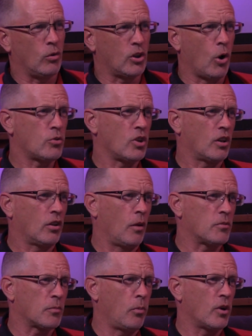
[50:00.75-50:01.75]
coaching club
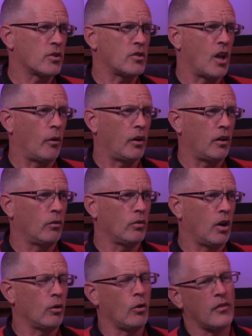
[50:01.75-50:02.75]
sports now. And
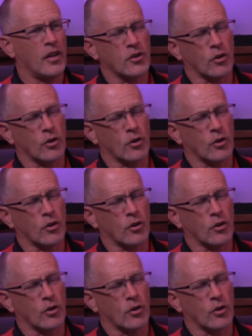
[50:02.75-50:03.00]
I don't know if that's